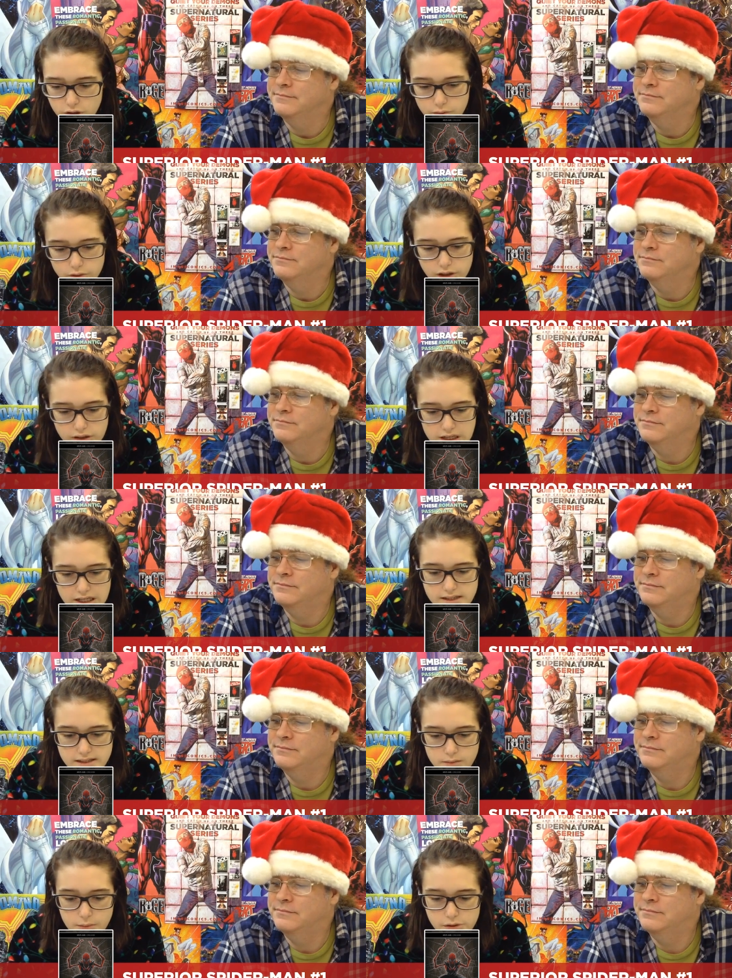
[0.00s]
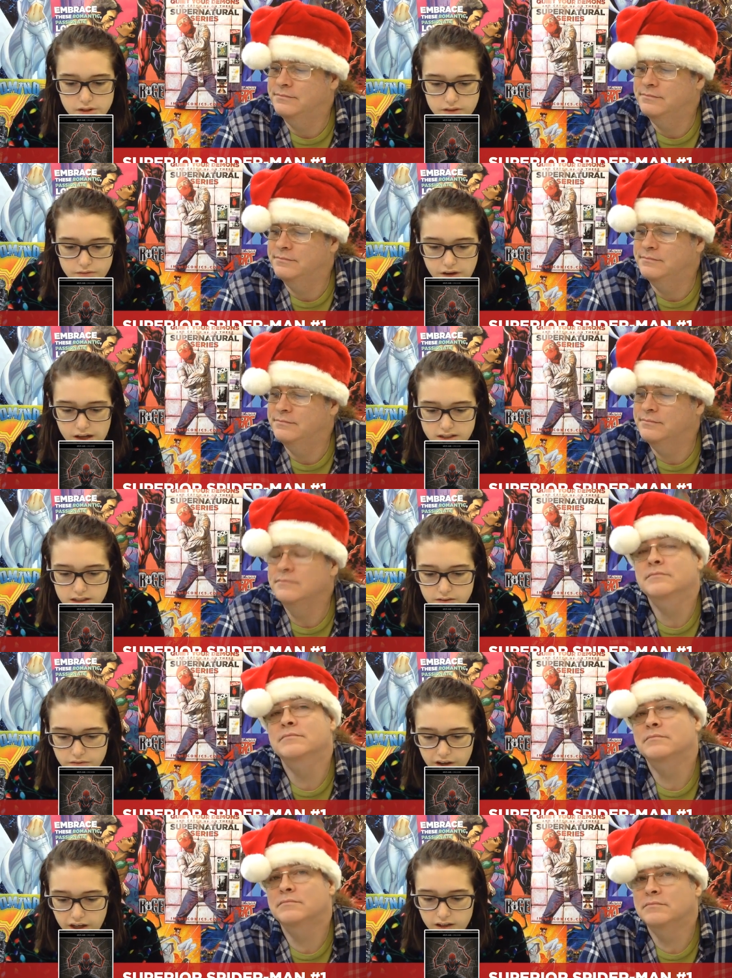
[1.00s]
Speaker 1: the world that he's the most
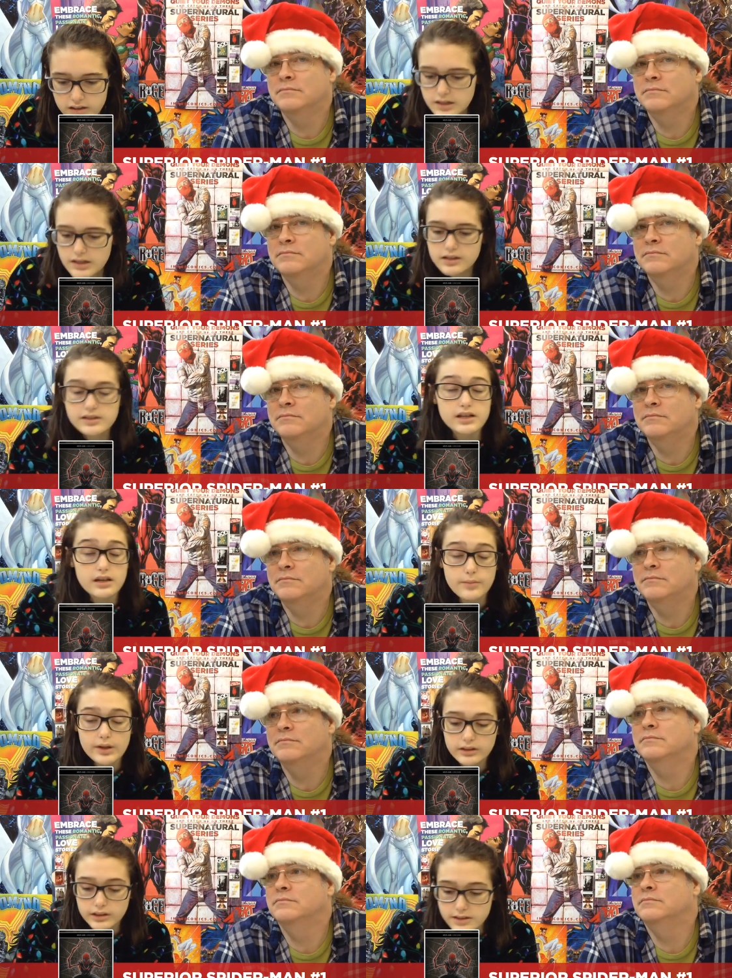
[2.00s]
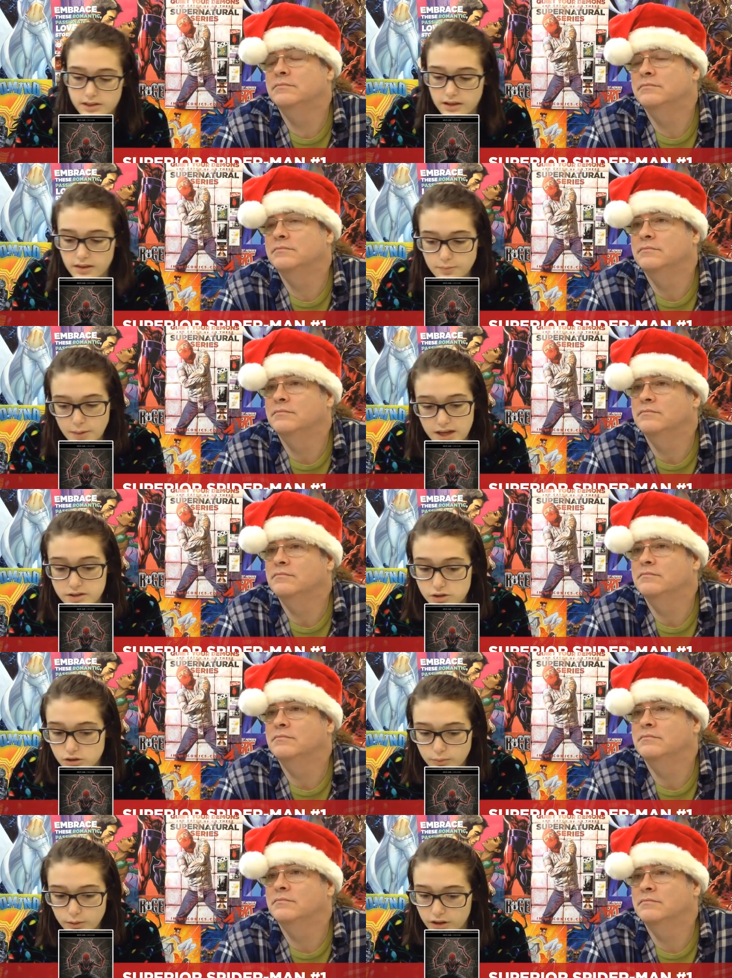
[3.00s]
effective and, to him at least, the
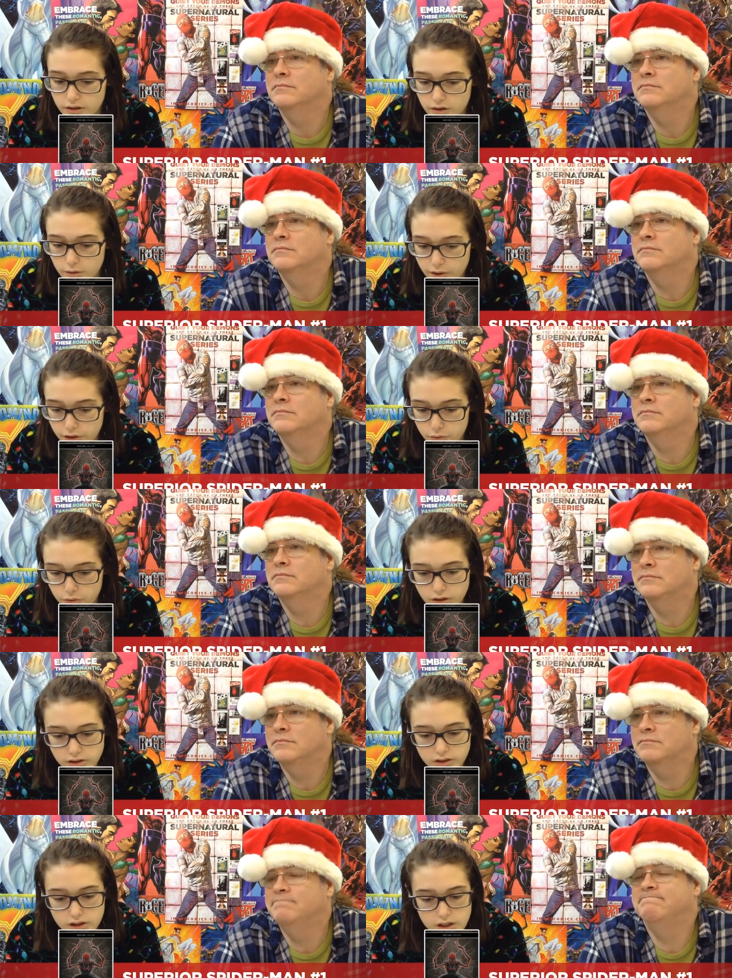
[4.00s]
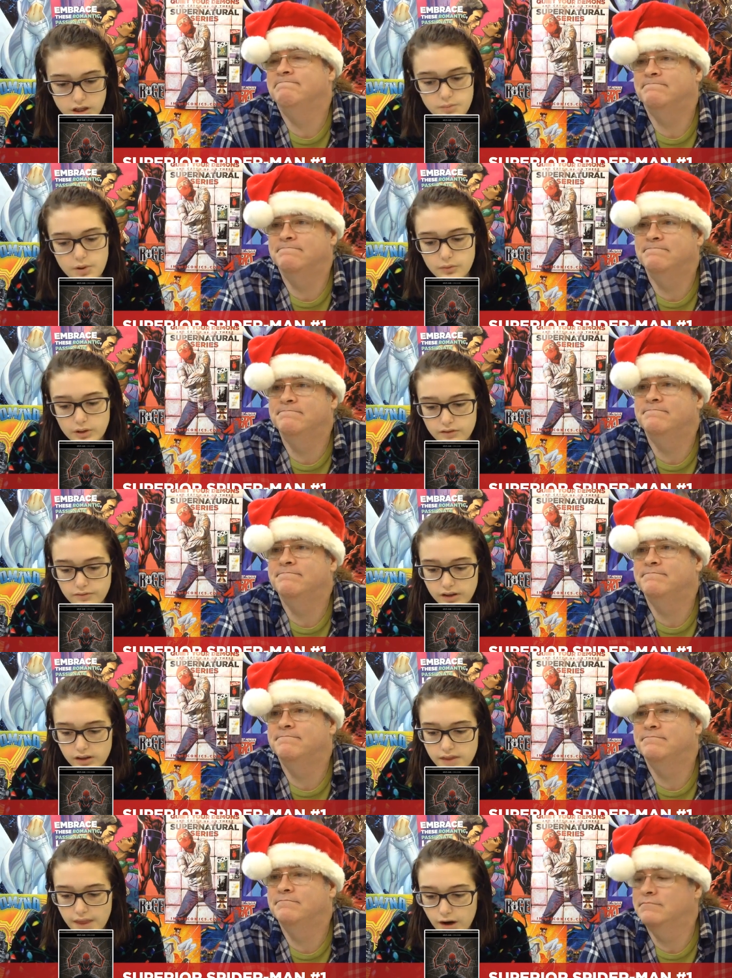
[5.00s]
best superhero in the world. But when a
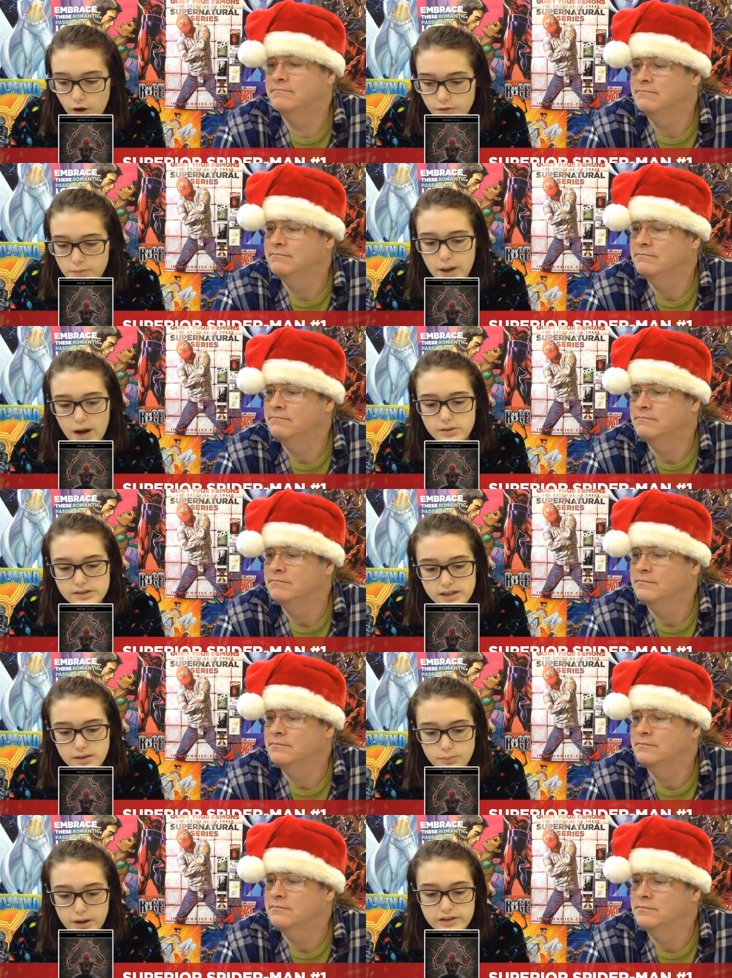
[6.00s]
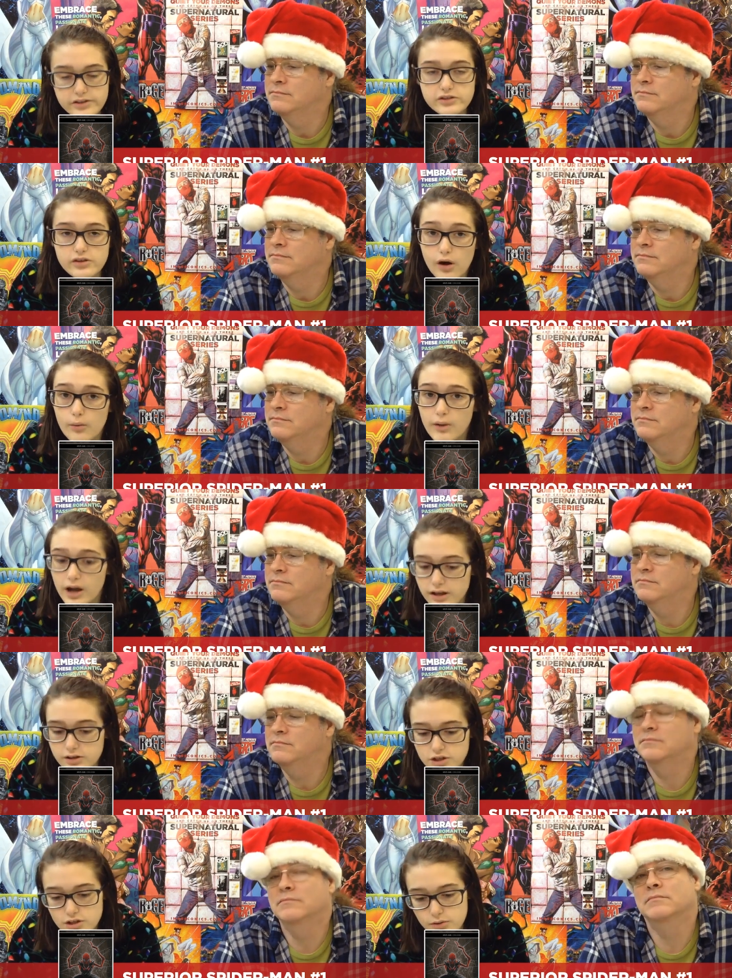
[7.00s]
villain that overpowers him by so
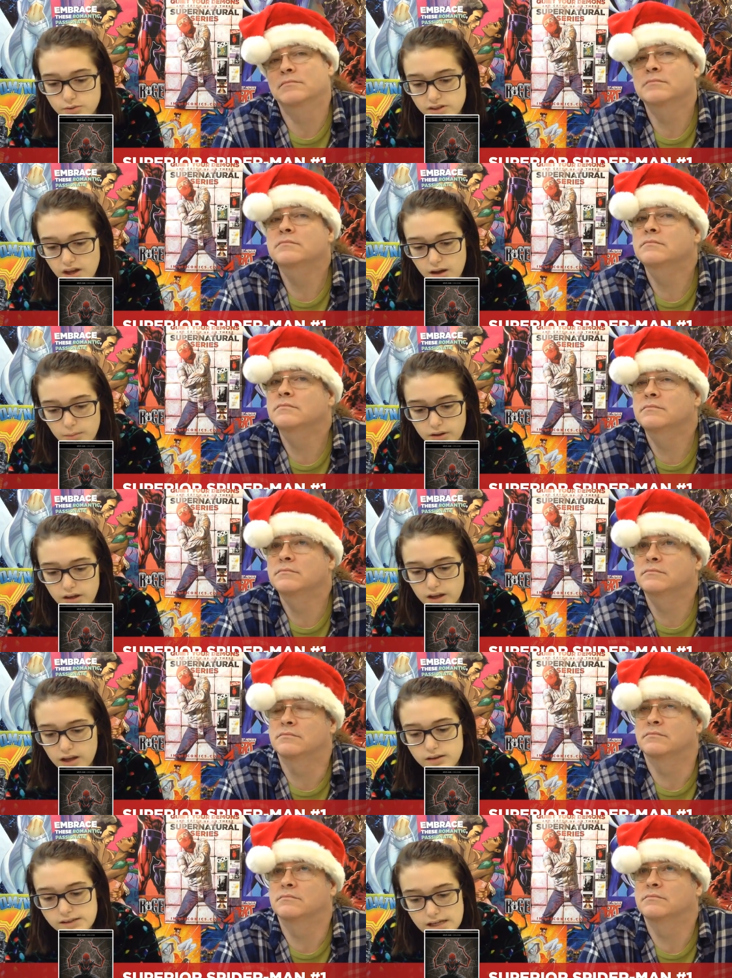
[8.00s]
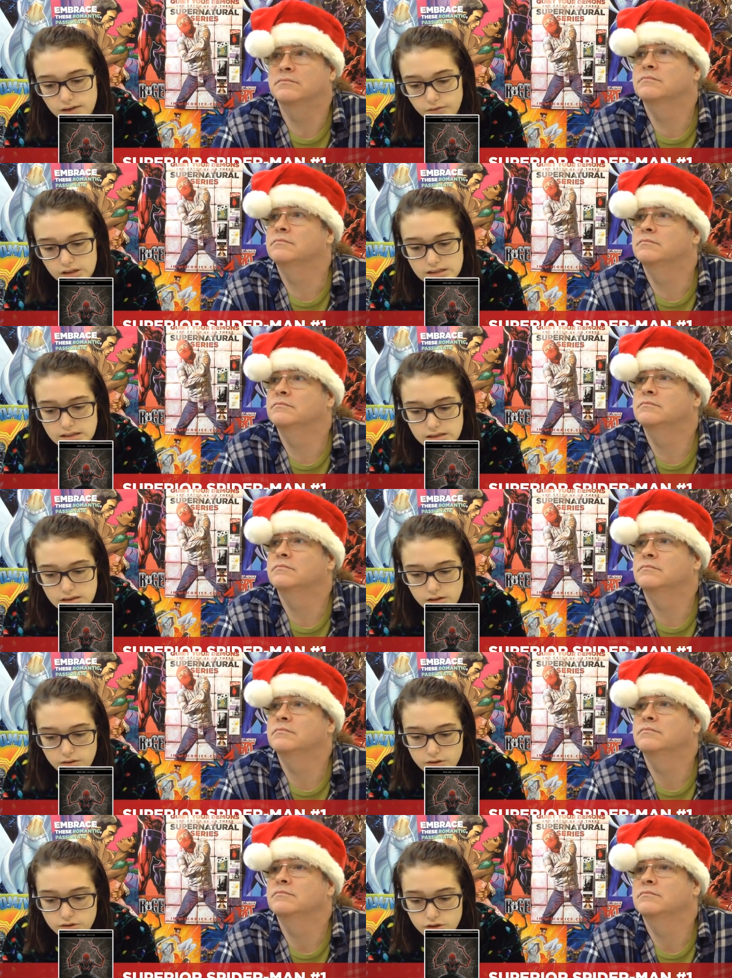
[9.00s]
much shows up in San
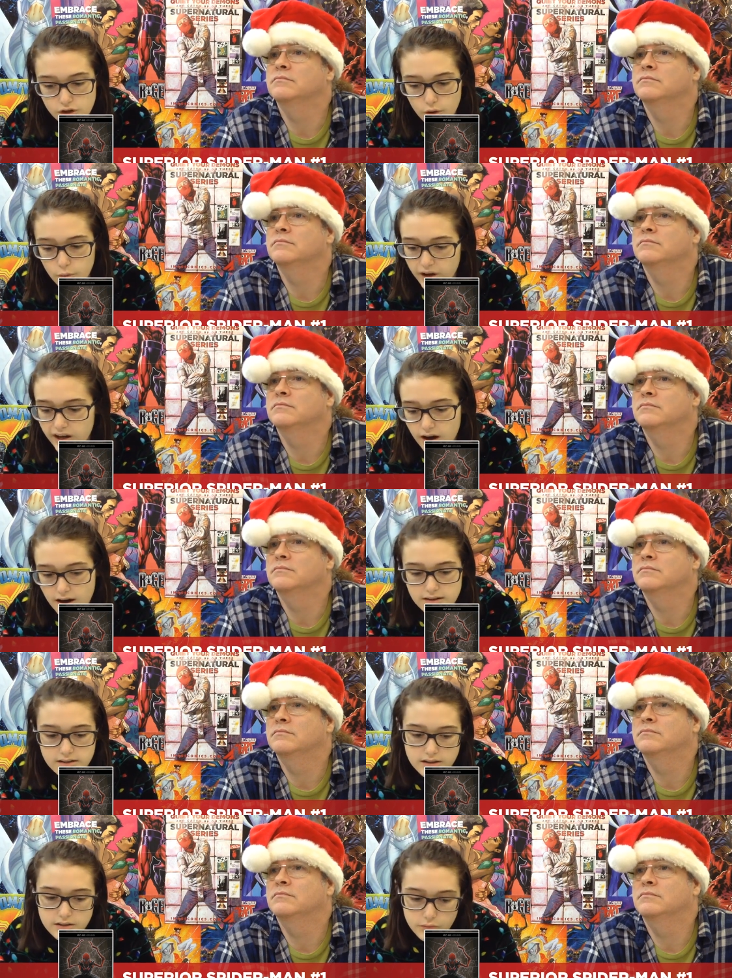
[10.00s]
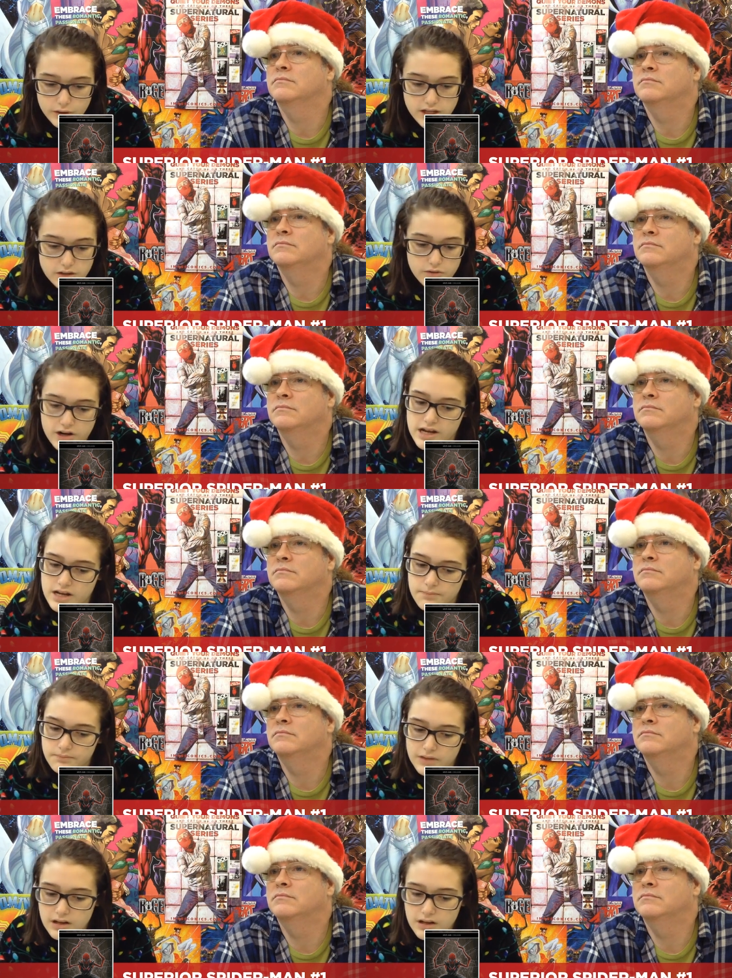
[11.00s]
Francisco, there's no way Ock can win, right?